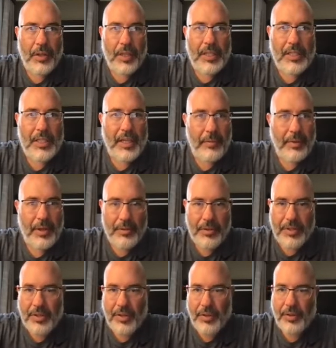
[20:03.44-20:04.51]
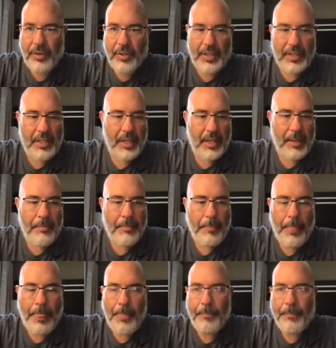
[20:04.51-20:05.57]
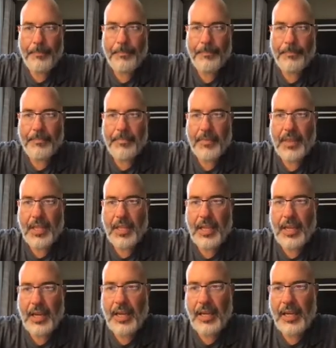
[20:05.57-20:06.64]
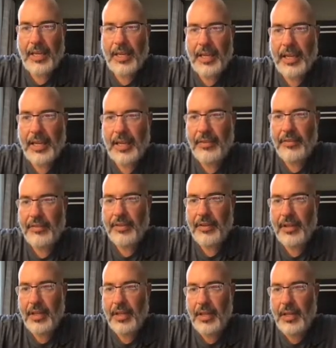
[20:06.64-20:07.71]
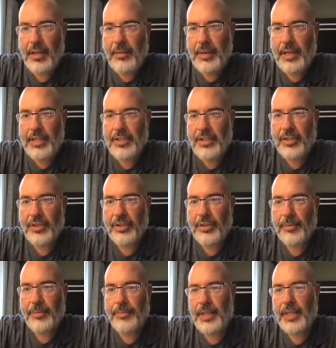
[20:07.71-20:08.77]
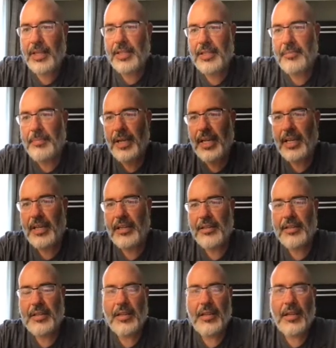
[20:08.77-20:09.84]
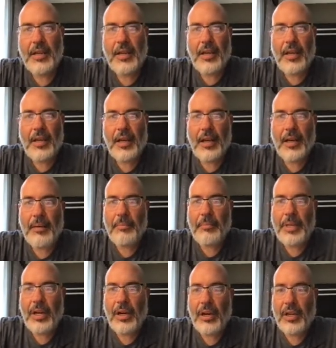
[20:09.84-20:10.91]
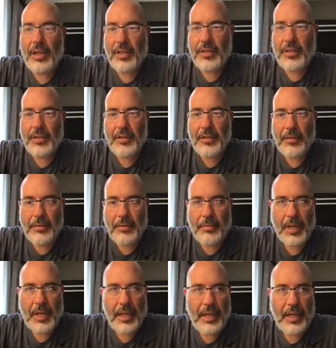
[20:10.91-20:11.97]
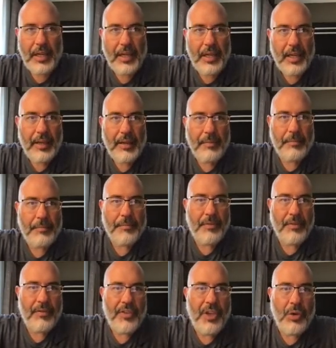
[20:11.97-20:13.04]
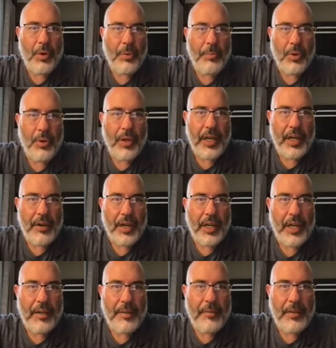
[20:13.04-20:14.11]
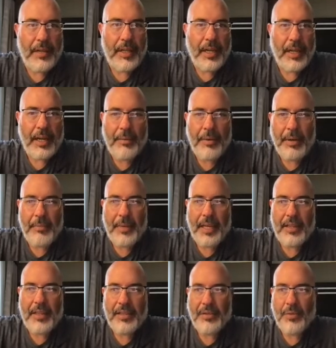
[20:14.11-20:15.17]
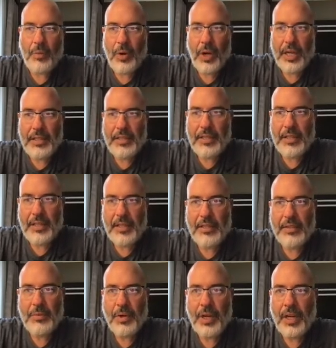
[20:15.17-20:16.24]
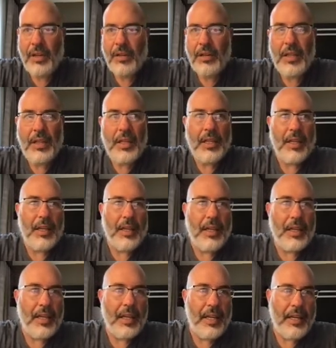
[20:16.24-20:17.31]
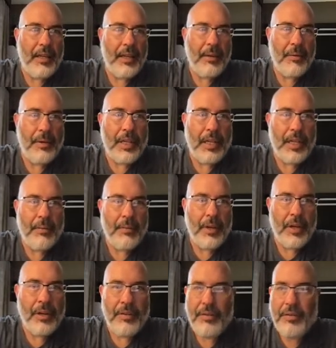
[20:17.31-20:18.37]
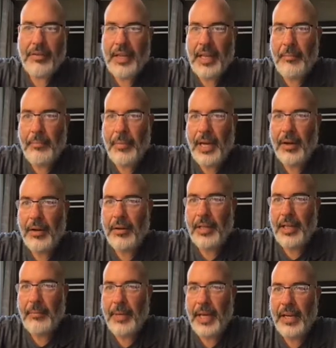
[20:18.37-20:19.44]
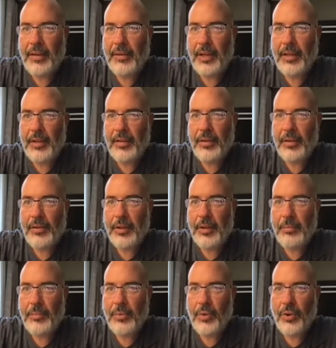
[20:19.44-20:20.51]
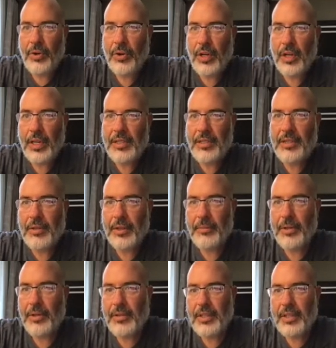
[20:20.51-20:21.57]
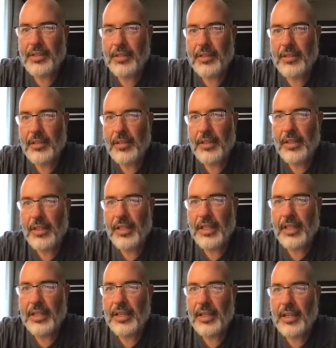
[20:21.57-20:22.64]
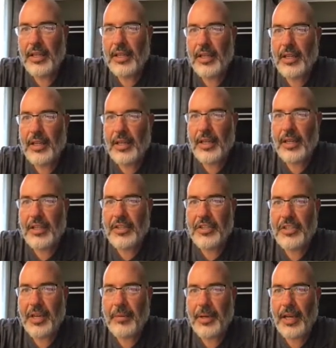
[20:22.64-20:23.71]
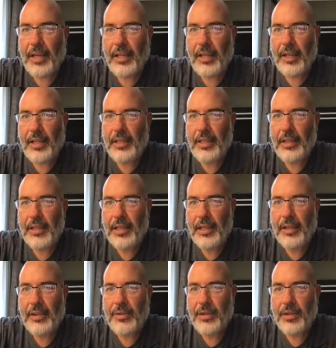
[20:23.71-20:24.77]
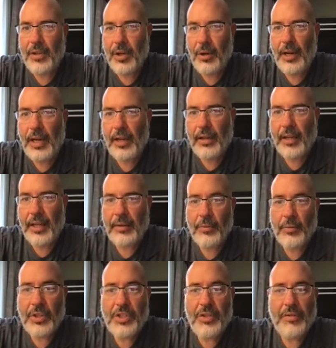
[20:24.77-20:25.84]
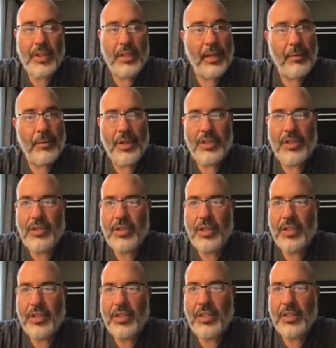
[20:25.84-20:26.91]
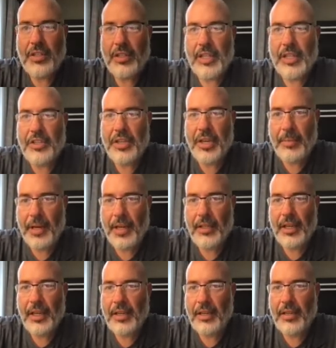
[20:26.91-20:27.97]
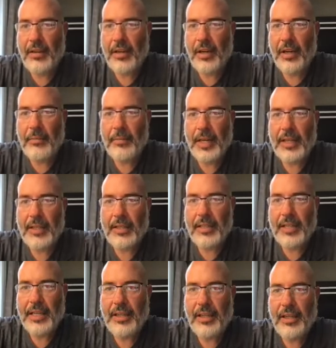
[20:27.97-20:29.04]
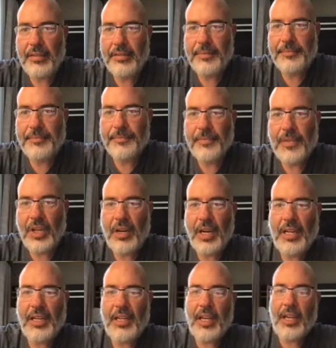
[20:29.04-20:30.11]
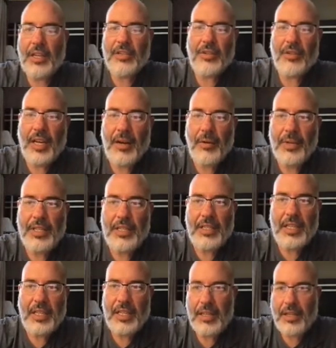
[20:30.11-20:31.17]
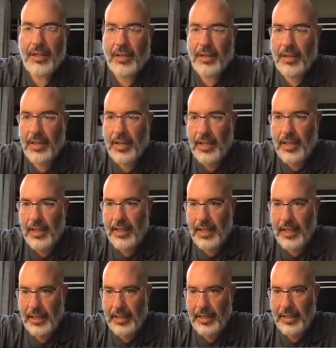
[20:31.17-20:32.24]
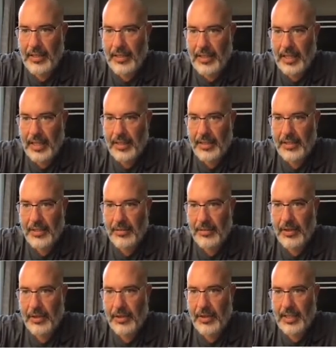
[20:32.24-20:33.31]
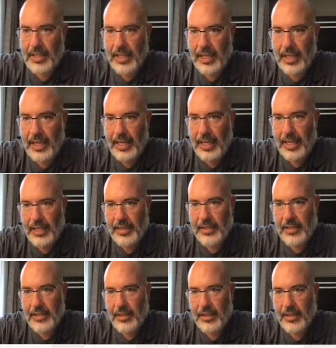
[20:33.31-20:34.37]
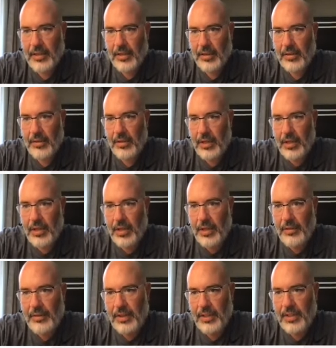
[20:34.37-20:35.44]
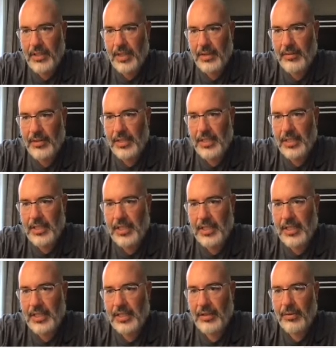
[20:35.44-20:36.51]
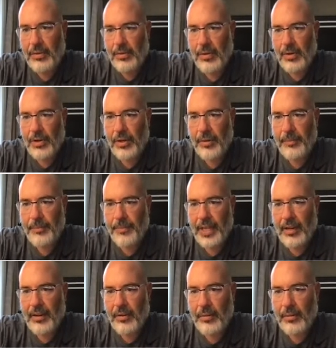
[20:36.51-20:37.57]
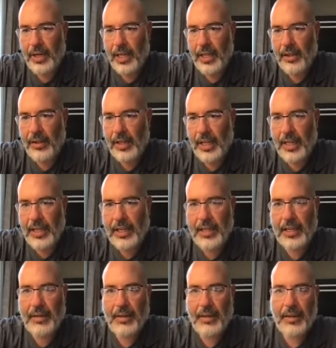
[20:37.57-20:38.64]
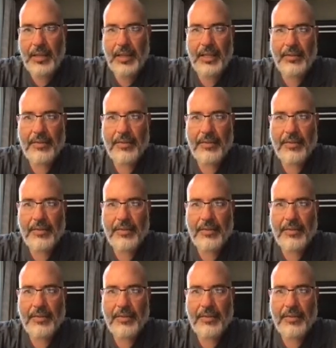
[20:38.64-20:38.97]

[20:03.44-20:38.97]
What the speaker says: let's say we do a circle this time, and I could have my circle expand beyond my viewable area, and then I want to make this white as well. And again, I want to get rid of that background or the border on it, so I'm going to click on the shape outline and then go to no outline. Once you've done that once, you can just click on shape outline and it'll automatically take it off. All right, so now we see here that this is actually where the slide ends. So you just kind of want to stick it in the corner. Now, when I look at it in a